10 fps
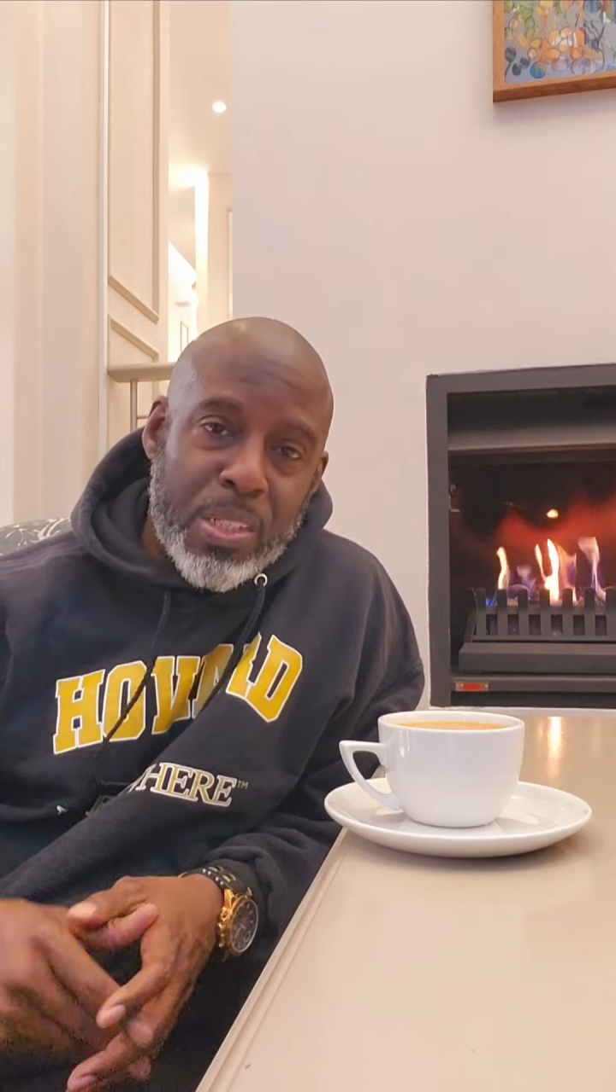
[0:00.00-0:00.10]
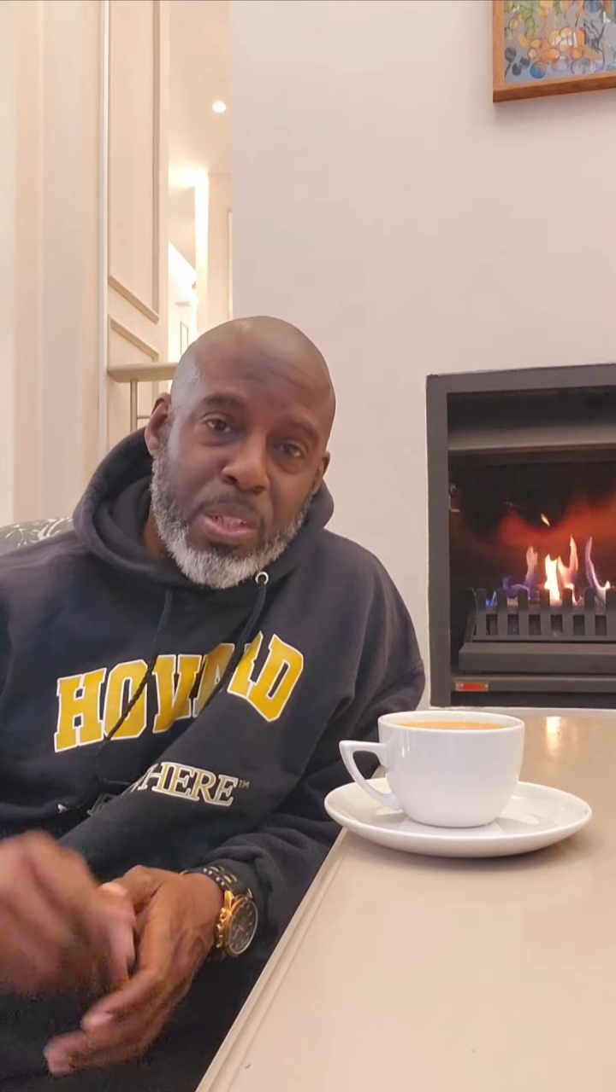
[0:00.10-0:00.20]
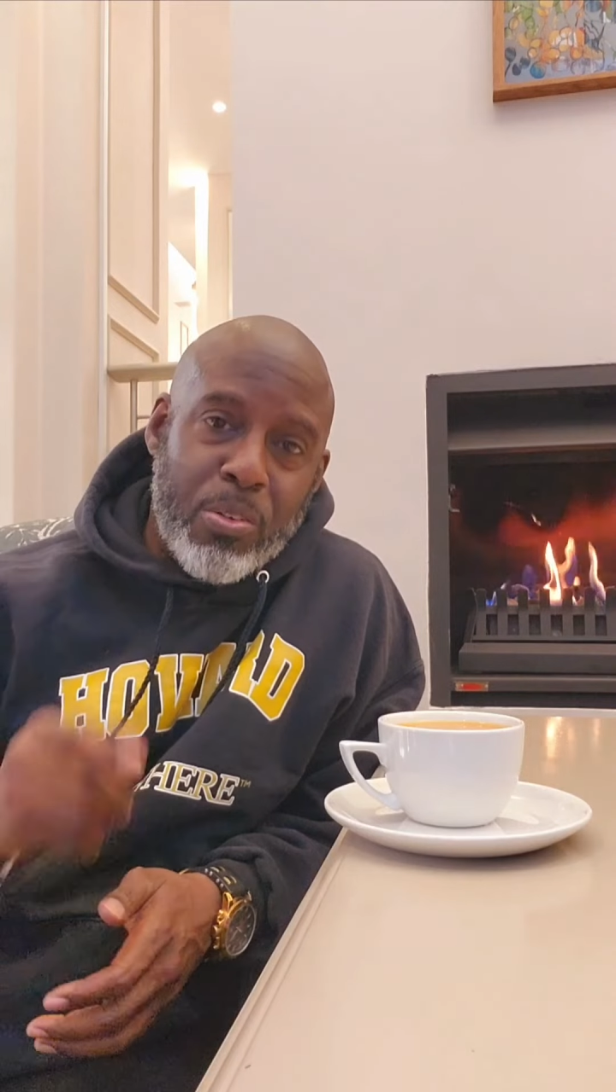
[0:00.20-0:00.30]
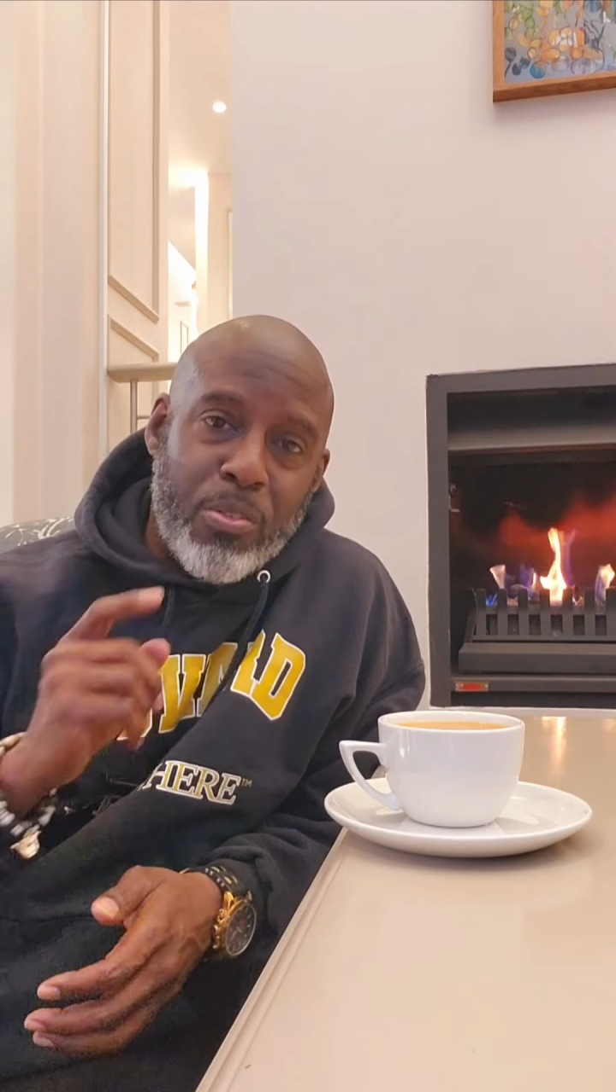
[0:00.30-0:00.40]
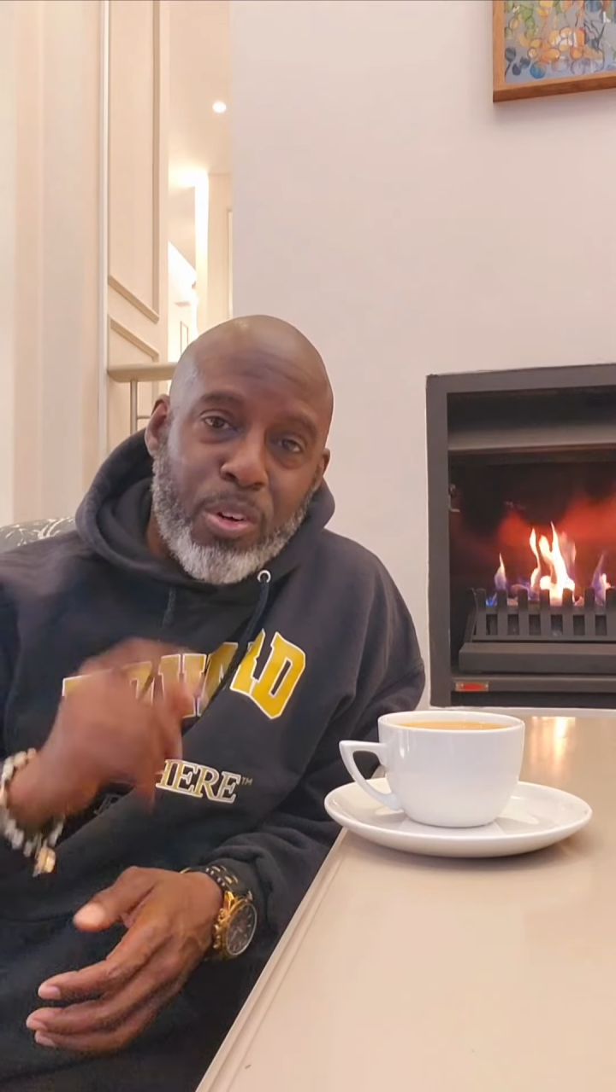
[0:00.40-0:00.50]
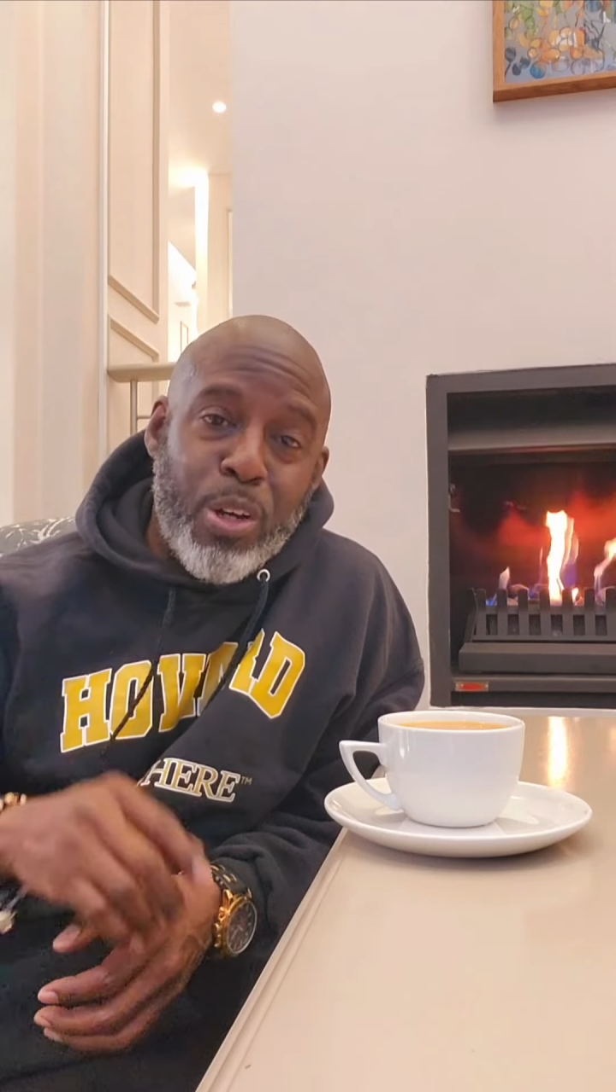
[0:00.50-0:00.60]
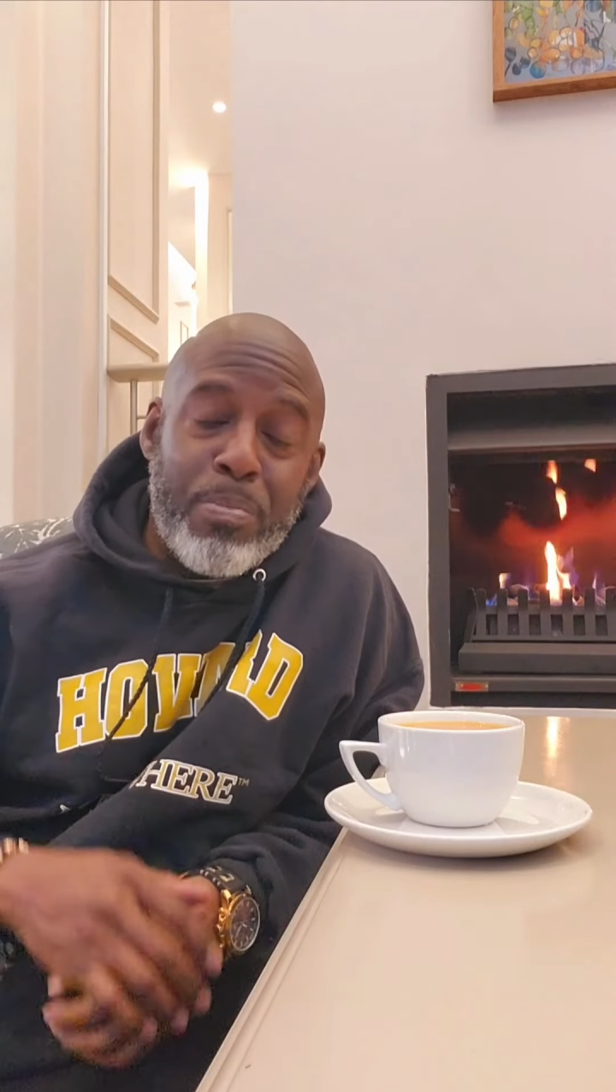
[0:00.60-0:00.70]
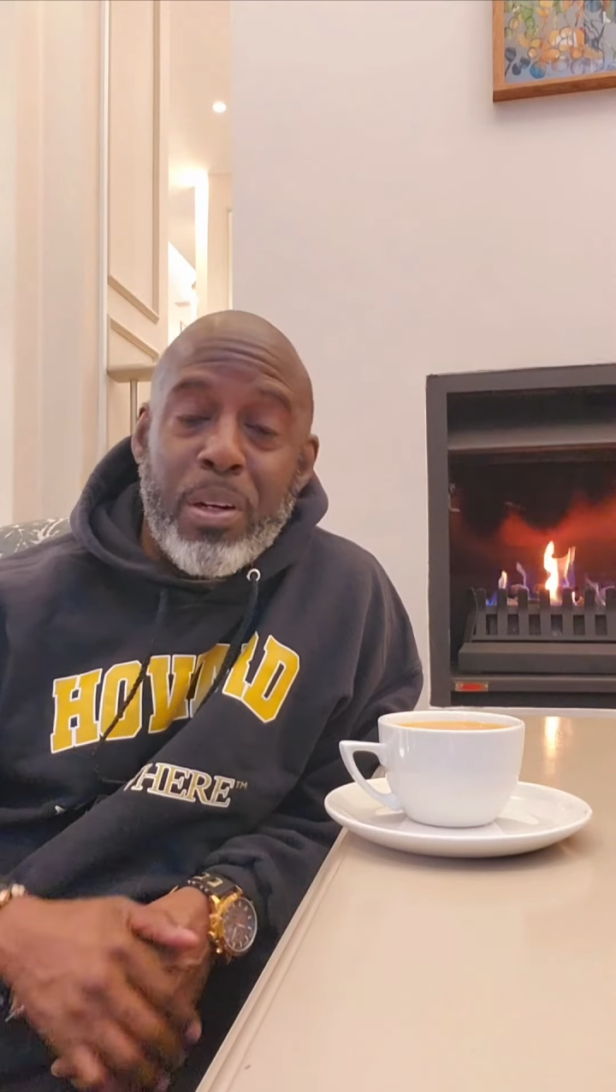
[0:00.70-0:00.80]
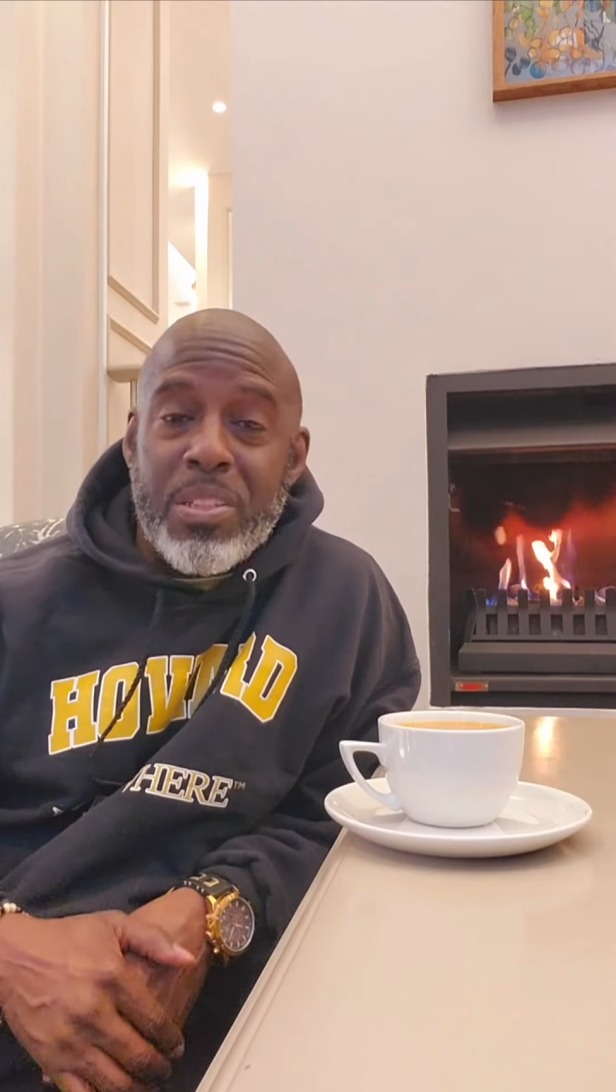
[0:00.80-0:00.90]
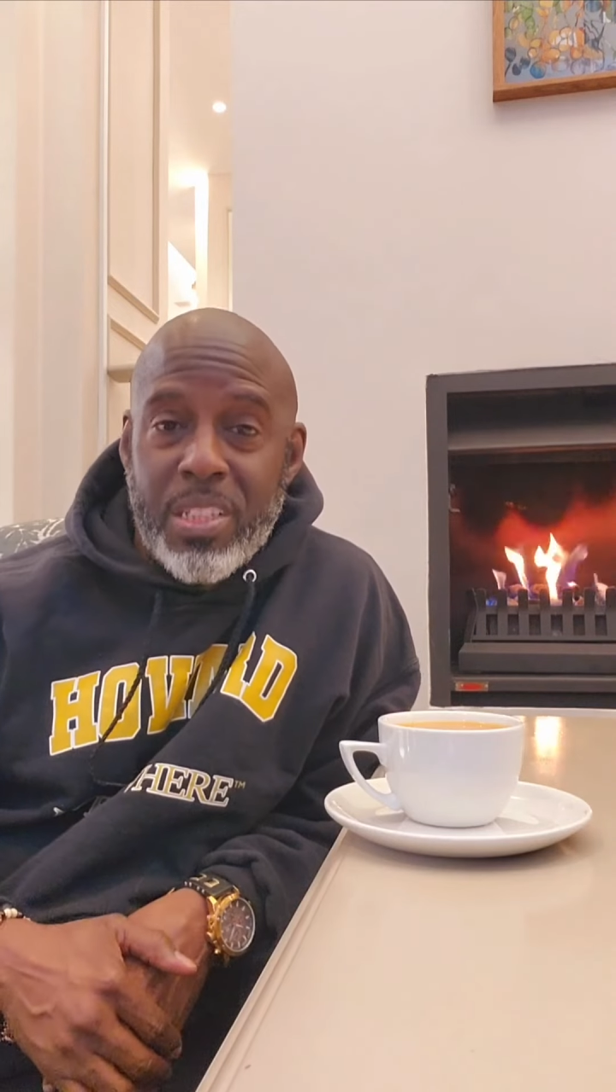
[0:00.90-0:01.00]
So
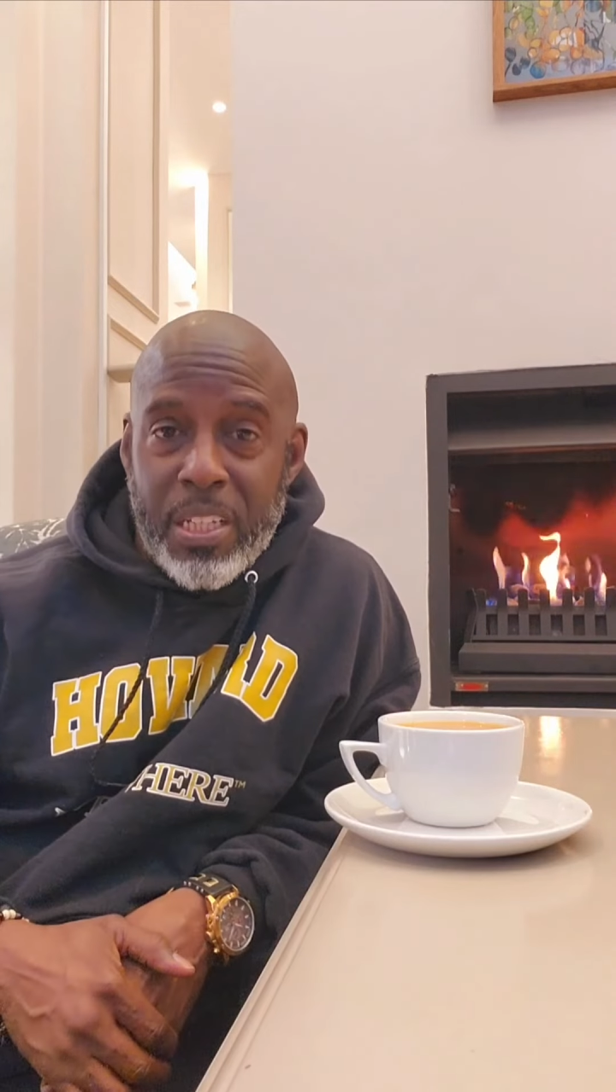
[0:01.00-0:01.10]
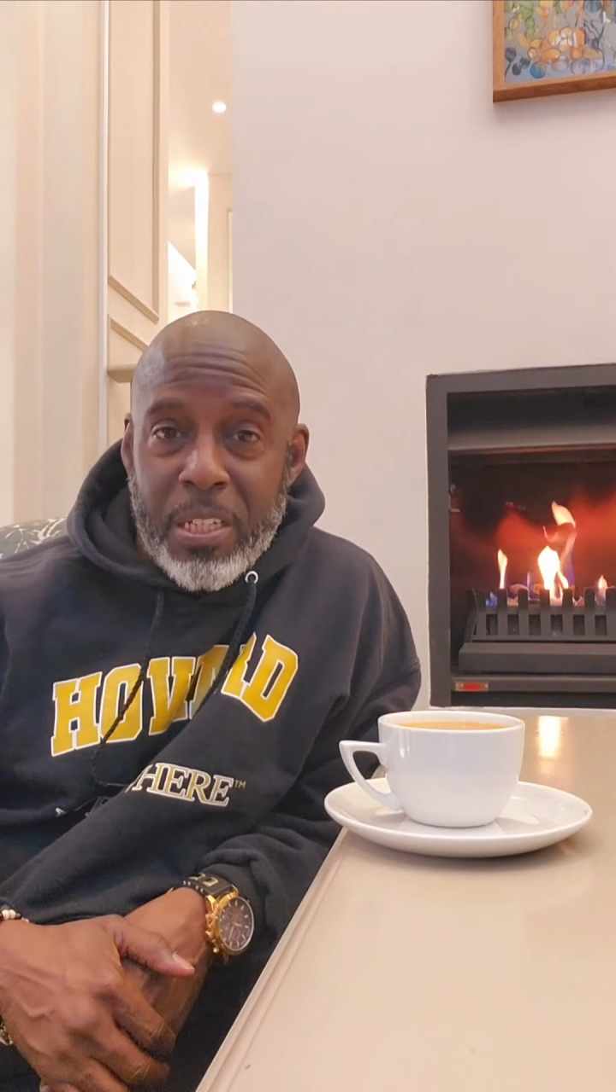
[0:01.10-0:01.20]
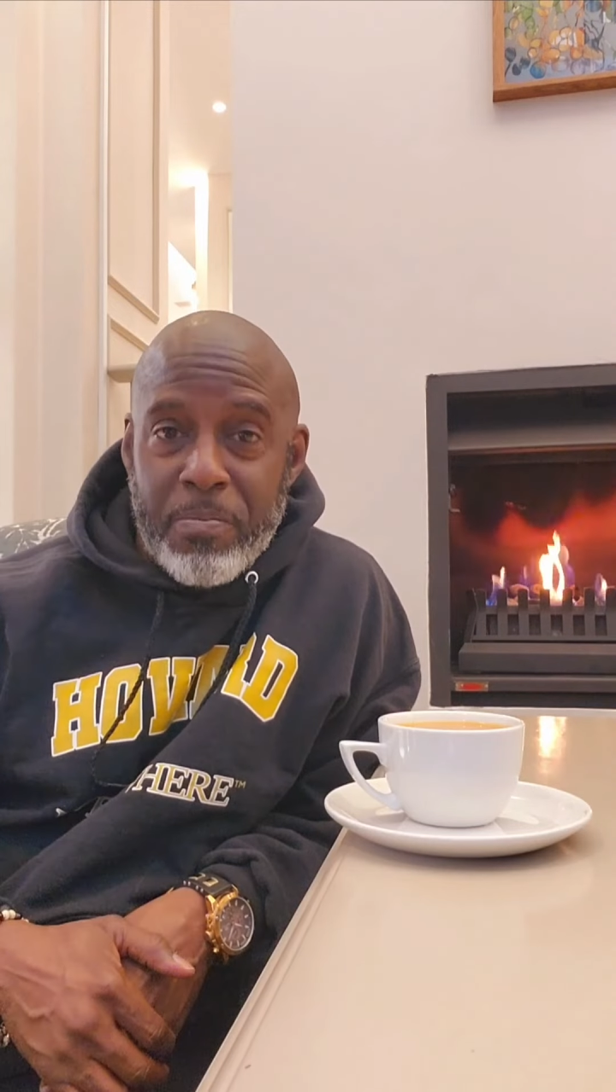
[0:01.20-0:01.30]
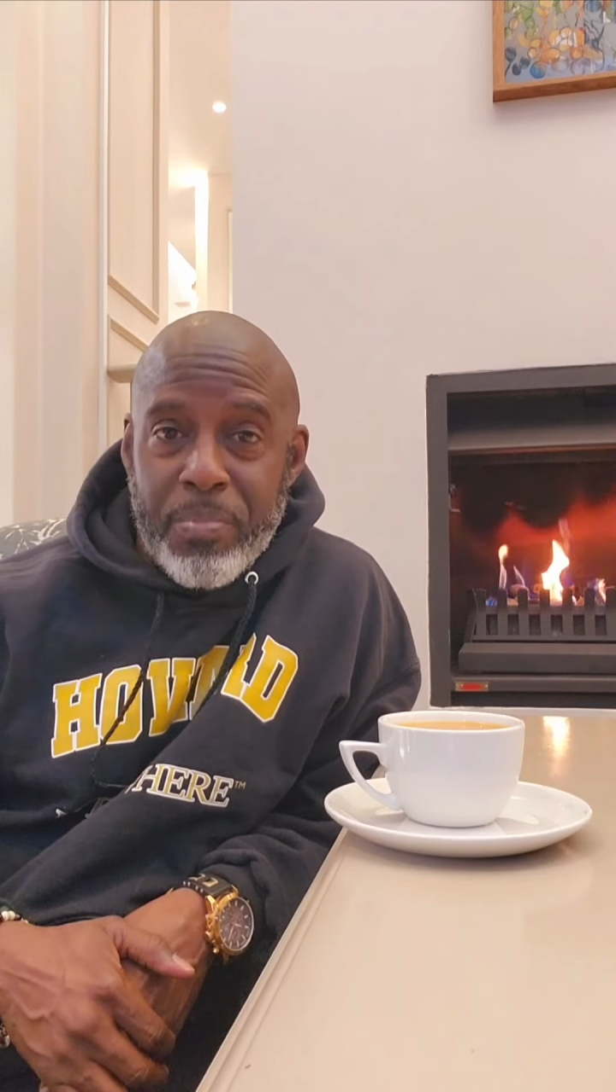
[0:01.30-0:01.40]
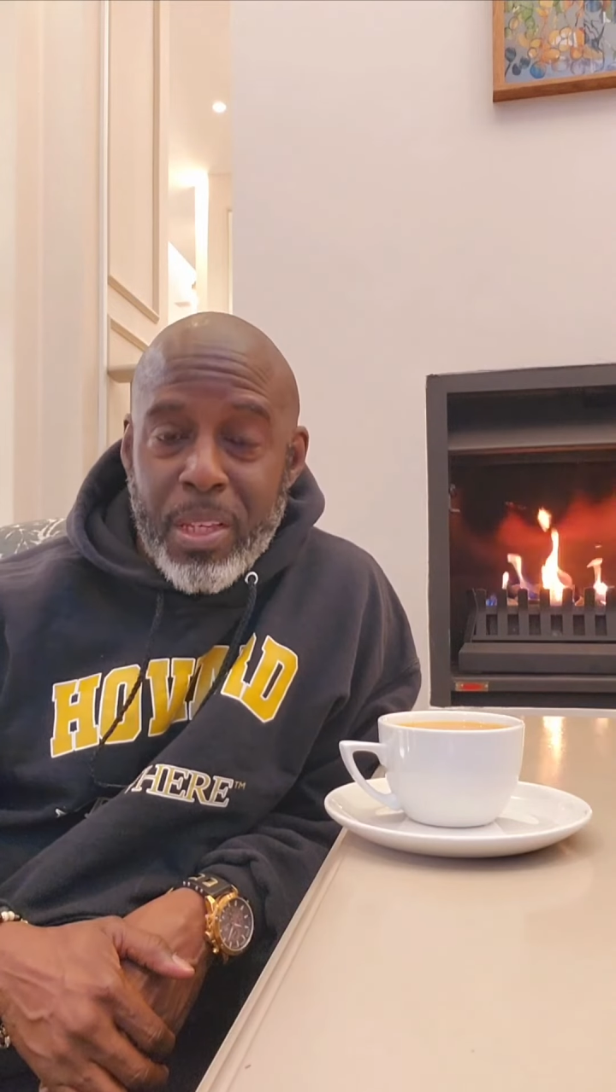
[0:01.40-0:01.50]
rooibos tea,